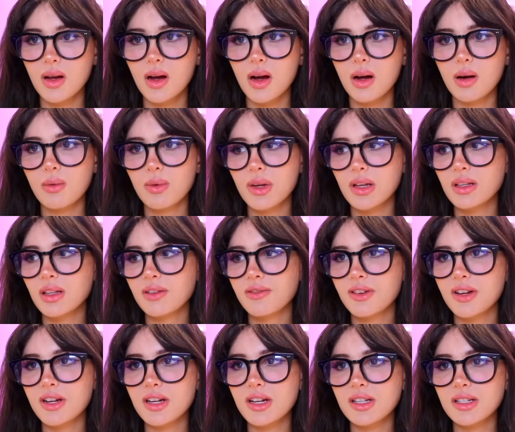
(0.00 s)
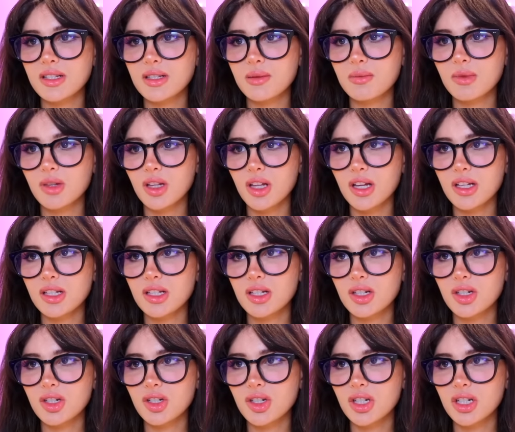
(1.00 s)
Are we living in a
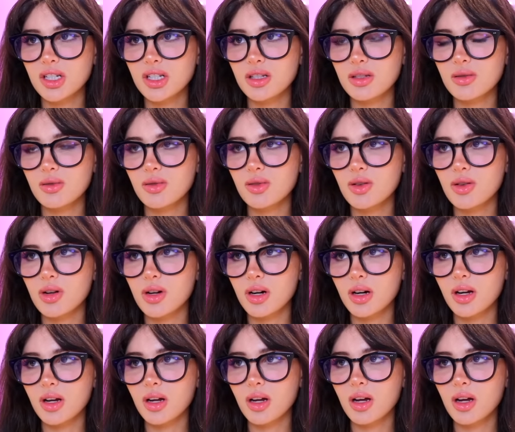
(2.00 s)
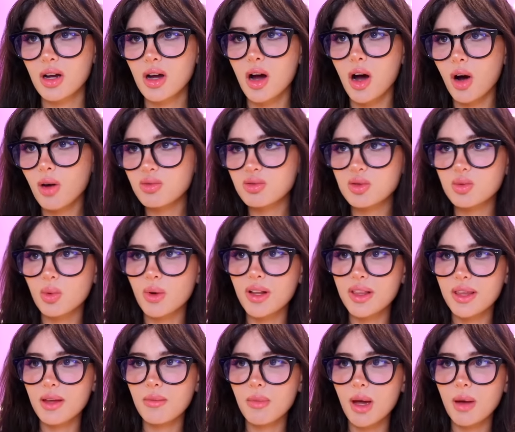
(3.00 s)
simulation or just New York? Oh, it's one
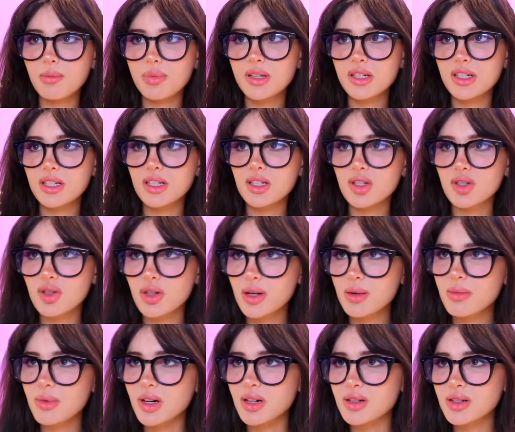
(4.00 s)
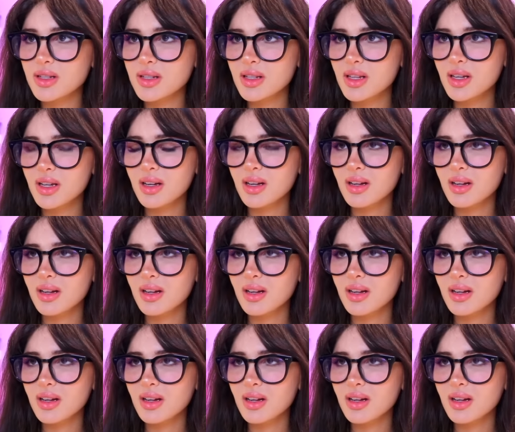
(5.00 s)
of them NPC streamers.